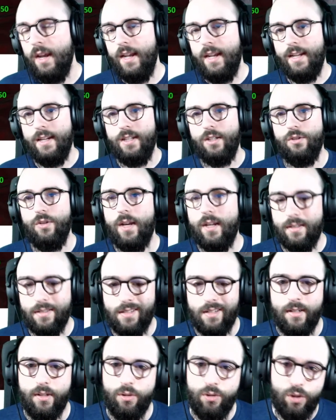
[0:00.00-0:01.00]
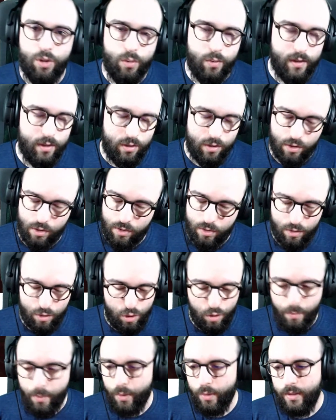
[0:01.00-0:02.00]
Hitting Dragon Slayer 2 is just
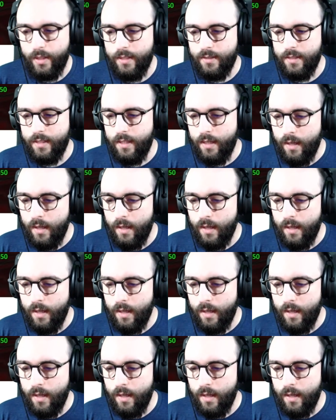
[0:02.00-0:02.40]
super easy.